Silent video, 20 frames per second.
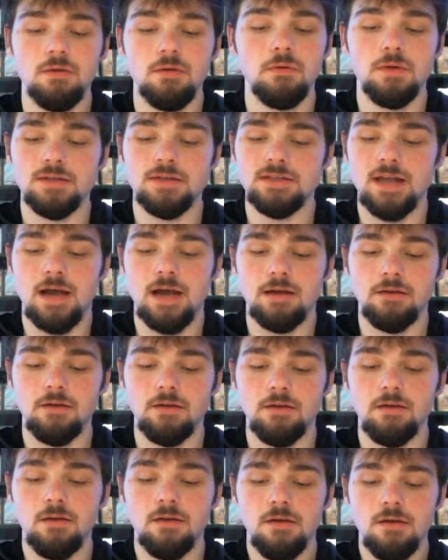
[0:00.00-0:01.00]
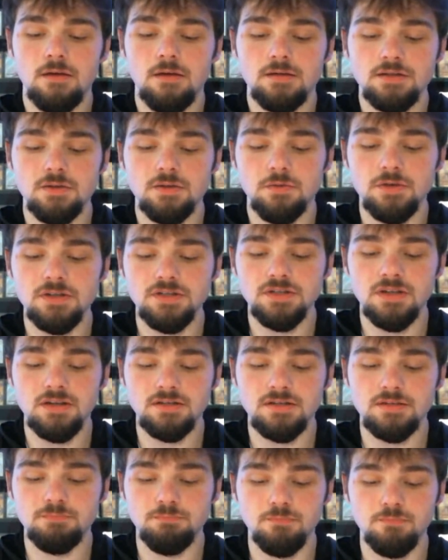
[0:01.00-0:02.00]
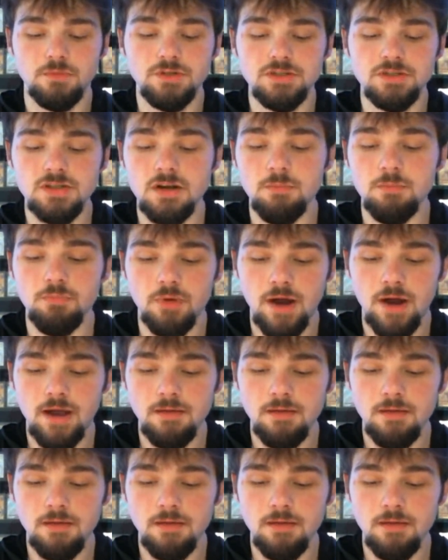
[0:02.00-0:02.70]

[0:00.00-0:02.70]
it was not good. So we're just gonna we're just gonna pray